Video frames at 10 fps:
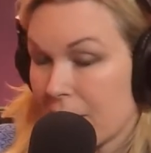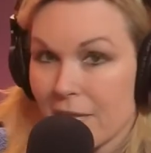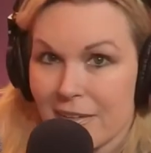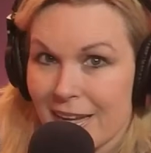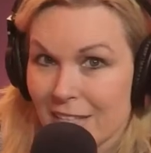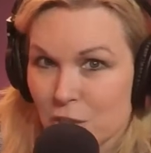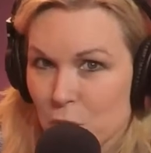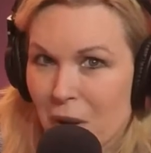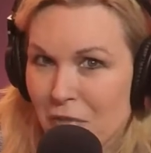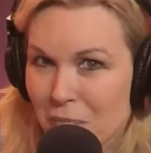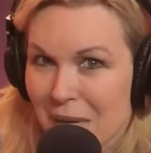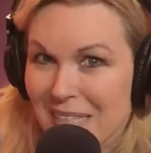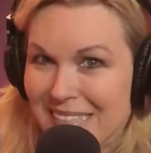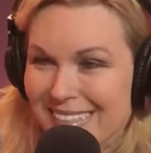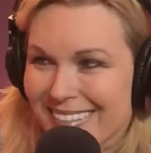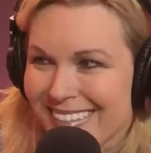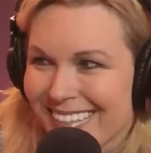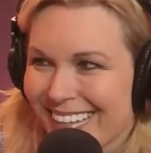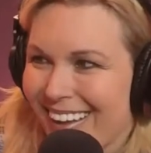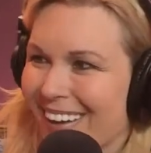Next 12 months?
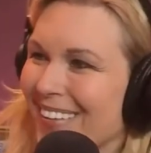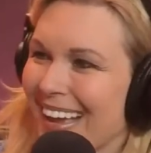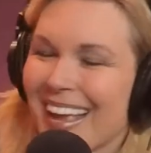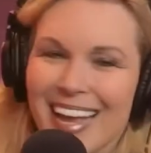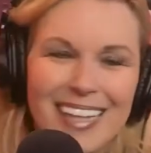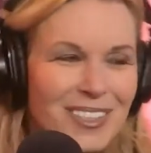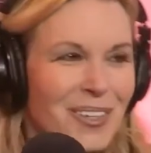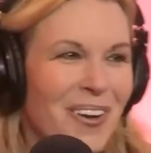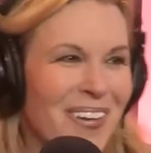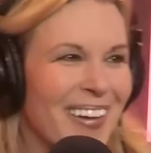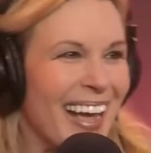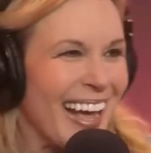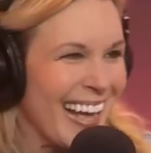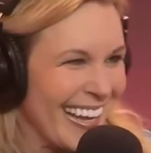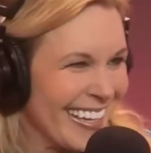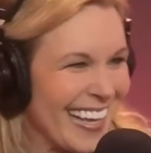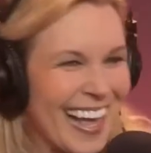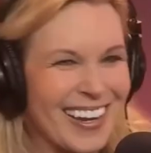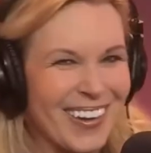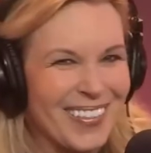Okay. And so I
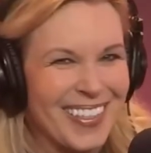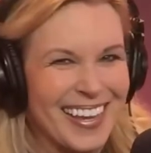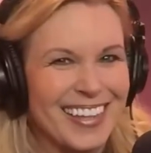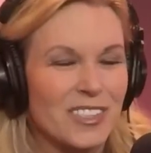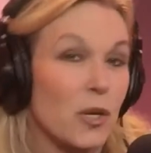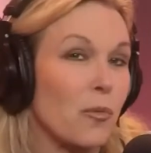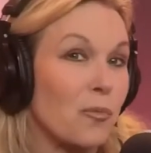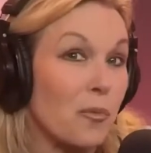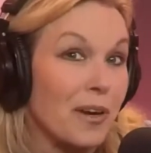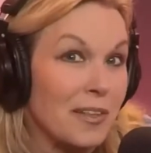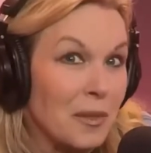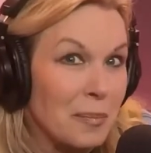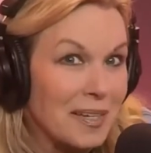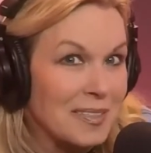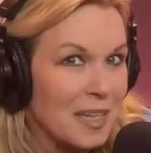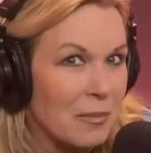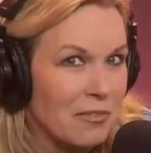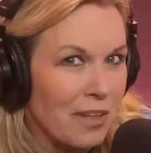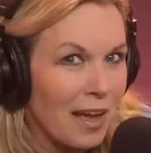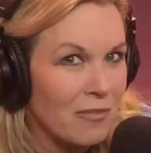don't think, so in the big scheme of
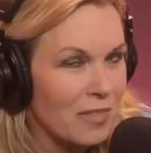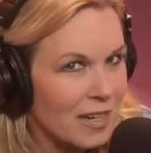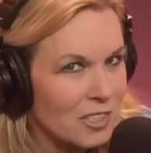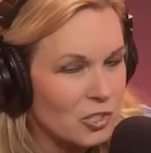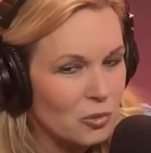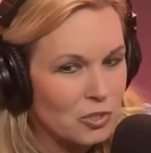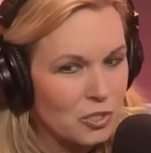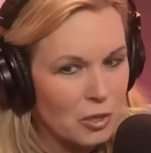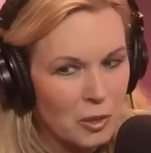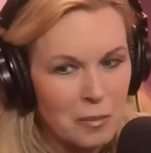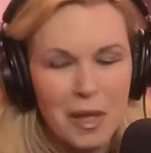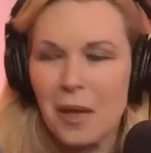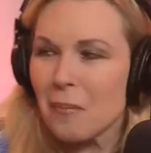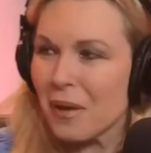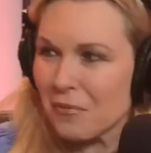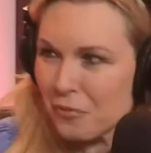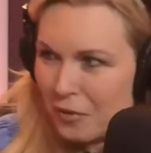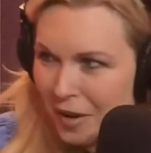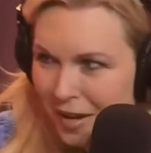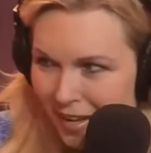life, that is short-term. But
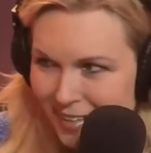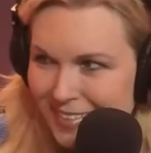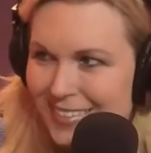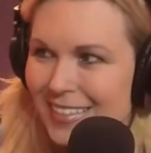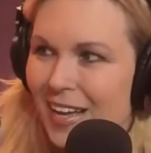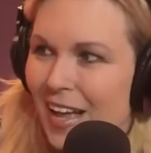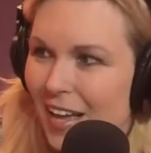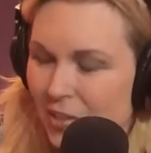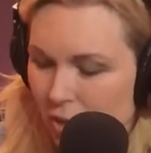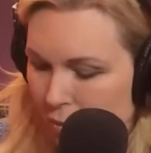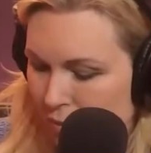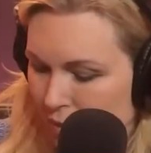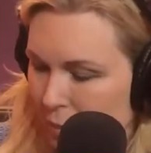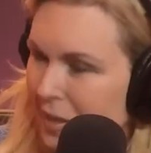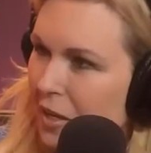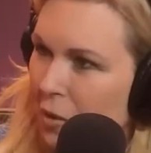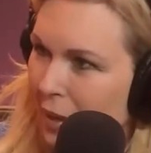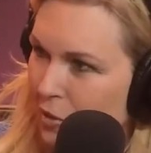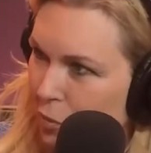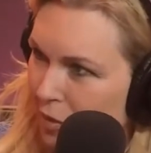for us, I don't think we can go
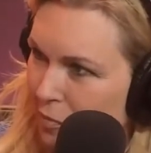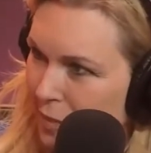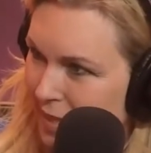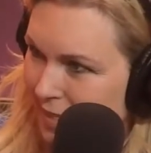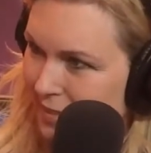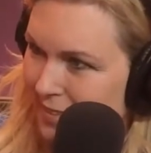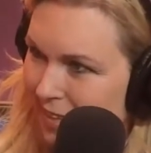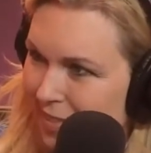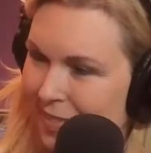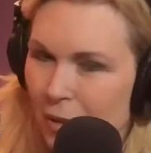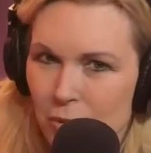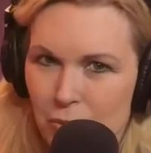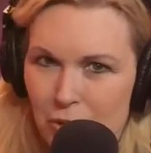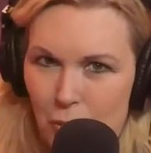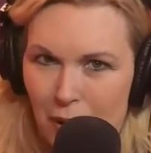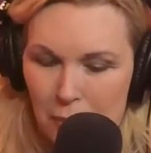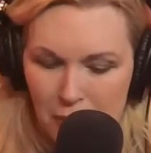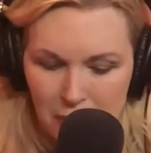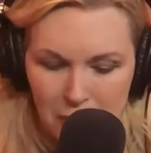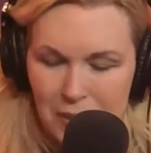out 12 months. I think that would require
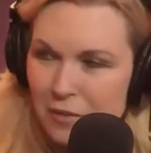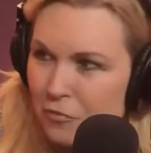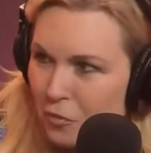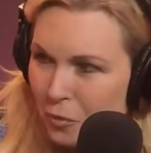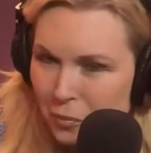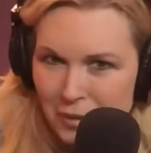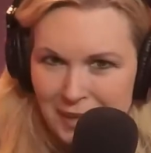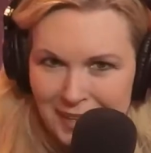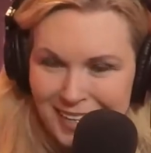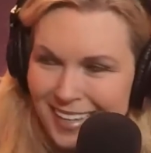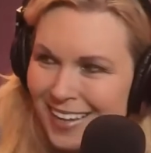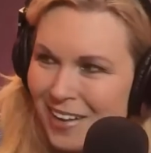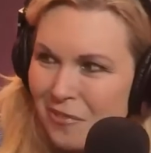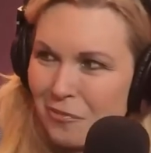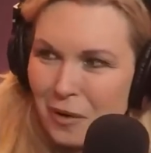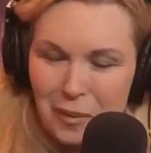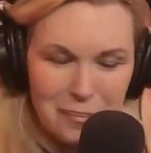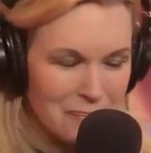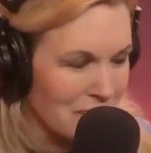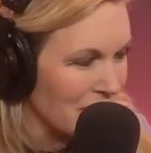probably a full reading
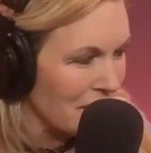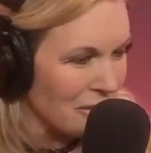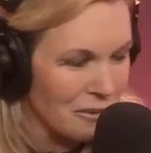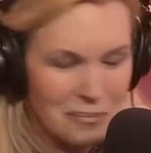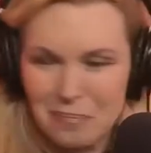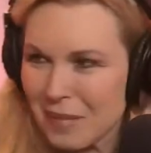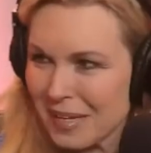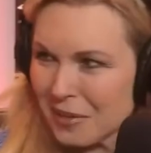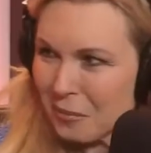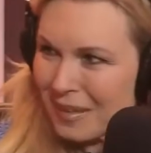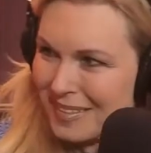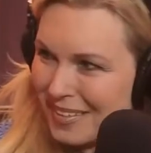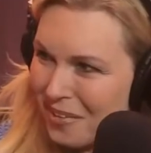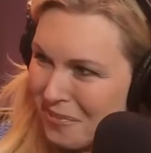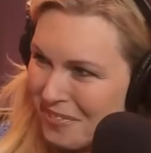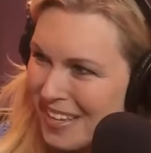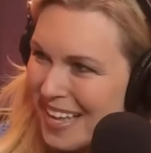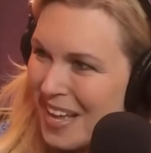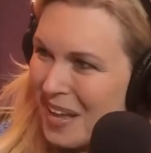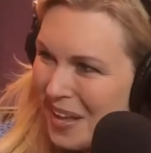from either Megan or myself.
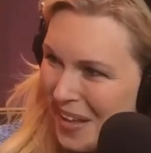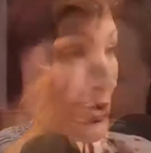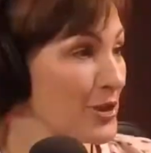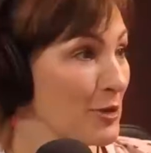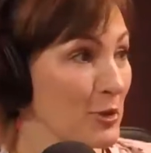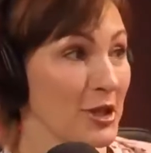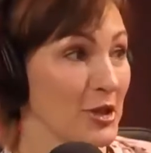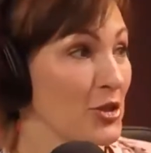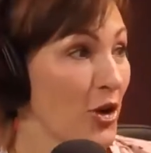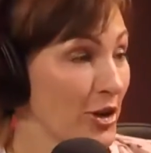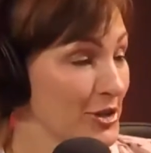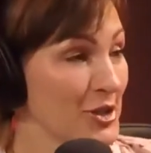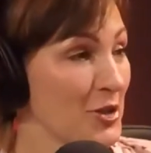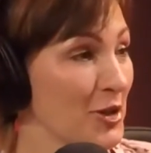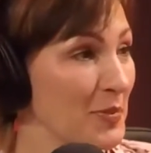well, I consider that really long term.